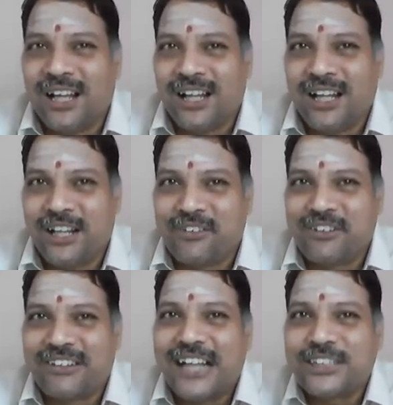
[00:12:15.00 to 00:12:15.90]

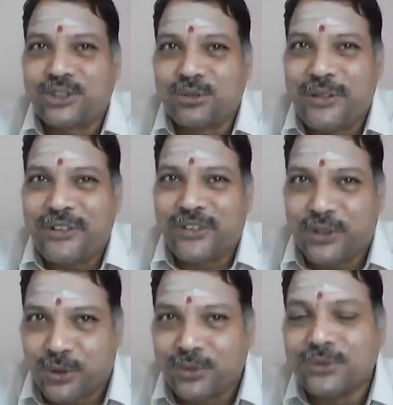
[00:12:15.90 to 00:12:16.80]
liquid cash should be with
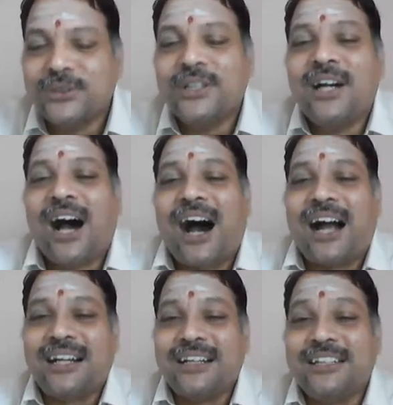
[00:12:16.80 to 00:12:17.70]
you,
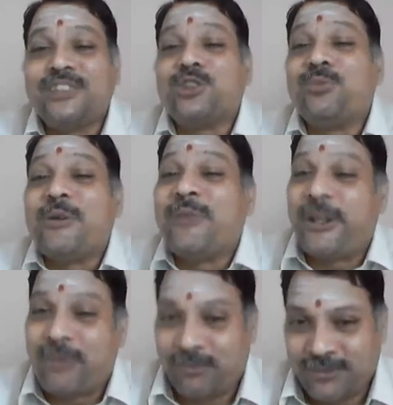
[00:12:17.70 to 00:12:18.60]
and it should be
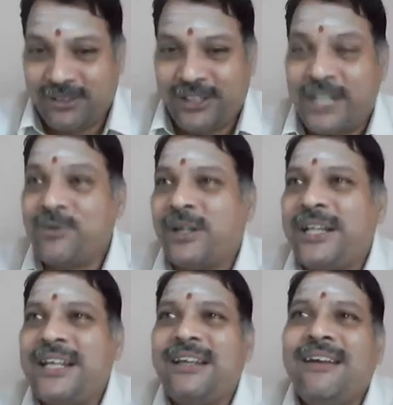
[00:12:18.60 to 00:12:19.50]
minimum. Then
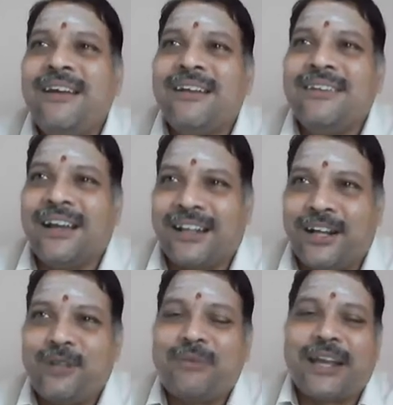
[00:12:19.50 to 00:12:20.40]
only the
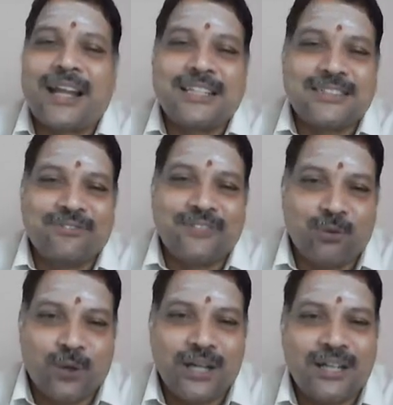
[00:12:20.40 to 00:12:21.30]
credit mechanism
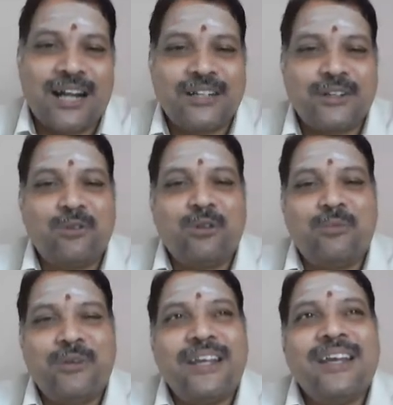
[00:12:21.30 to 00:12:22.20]
will work and you will
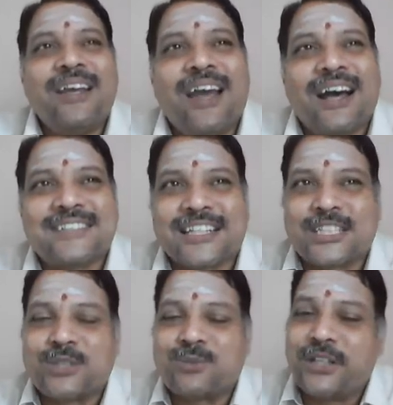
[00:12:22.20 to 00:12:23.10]
be
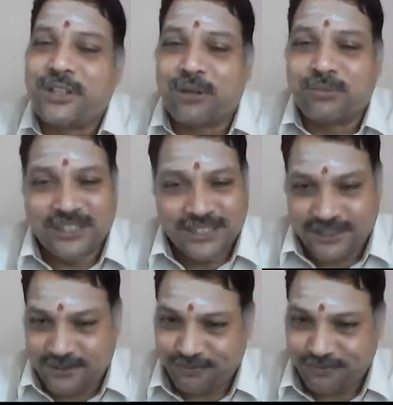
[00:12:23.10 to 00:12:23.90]
successful in your business.